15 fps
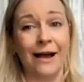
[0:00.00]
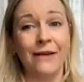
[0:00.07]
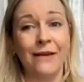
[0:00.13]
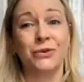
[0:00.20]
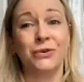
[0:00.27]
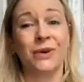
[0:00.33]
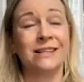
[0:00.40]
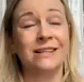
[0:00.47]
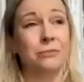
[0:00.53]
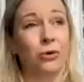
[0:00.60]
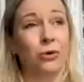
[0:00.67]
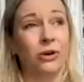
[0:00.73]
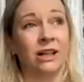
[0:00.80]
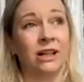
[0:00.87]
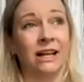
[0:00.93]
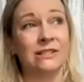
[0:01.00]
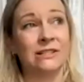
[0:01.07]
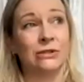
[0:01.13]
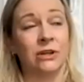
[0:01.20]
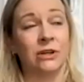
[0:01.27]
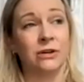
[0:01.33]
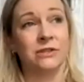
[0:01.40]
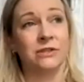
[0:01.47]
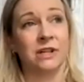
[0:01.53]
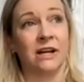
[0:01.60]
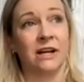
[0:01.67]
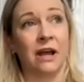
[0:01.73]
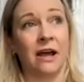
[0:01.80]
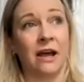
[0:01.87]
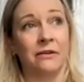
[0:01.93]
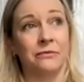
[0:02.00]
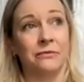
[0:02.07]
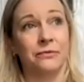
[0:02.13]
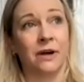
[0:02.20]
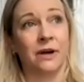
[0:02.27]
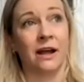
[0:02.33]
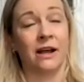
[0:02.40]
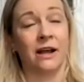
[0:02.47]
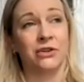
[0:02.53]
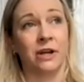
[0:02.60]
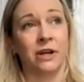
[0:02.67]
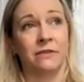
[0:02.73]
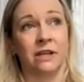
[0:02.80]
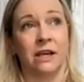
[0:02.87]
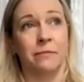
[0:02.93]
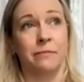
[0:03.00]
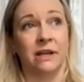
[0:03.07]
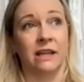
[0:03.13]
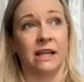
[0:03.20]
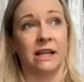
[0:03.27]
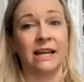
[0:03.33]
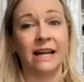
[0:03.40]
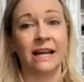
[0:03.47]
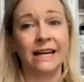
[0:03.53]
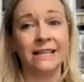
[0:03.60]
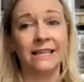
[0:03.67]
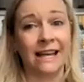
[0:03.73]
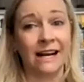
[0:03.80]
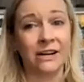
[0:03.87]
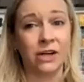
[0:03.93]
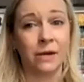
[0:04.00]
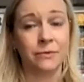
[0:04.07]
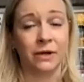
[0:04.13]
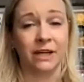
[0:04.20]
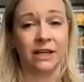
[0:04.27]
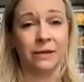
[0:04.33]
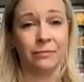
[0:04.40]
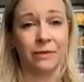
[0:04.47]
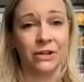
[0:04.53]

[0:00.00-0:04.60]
I've directed more in the last 2 years than I actually have to keep being like, can I get a SAG job so I can keep my